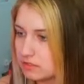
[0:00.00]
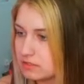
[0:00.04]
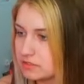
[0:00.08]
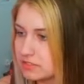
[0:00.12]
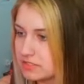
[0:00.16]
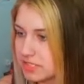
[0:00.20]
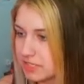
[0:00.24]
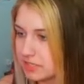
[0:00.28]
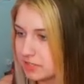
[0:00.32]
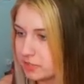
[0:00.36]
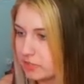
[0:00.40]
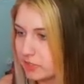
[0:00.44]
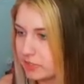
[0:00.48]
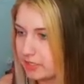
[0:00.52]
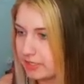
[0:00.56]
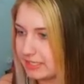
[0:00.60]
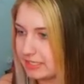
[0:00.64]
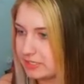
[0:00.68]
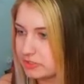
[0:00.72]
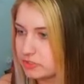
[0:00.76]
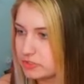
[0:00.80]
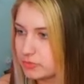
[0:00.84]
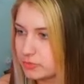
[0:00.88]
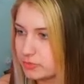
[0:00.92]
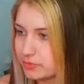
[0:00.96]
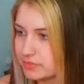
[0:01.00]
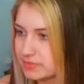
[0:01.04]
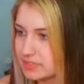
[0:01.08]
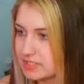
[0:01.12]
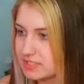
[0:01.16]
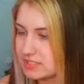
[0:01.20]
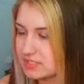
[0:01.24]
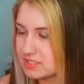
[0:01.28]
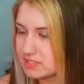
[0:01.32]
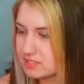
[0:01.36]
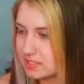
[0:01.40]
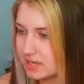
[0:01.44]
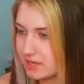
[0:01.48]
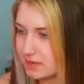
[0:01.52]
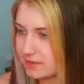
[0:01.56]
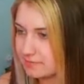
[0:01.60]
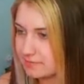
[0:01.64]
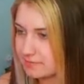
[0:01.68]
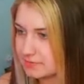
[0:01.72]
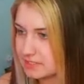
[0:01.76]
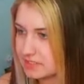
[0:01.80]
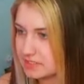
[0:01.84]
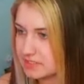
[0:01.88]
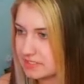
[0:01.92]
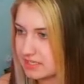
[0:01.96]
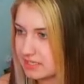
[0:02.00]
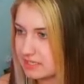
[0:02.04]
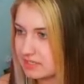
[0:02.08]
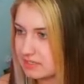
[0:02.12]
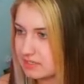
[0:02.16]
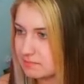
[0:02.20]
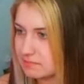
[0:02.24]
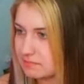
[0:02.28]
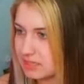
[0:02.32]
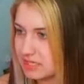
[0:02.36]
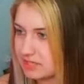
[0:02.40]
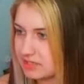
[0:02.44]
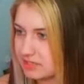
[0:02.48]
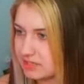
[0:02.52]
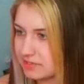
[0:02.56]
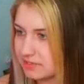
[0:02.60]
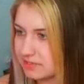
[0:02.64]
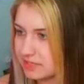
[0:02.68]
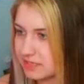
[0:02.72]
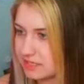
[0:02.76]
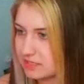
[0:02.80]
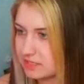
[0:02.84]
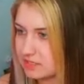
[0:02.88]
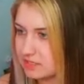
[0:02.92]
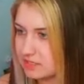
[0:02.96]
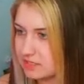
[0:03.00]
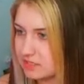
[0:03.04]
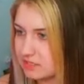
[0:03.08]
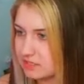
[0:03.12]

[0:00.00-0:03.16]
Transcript: done a lot of like duels and stuff since I made it a thing.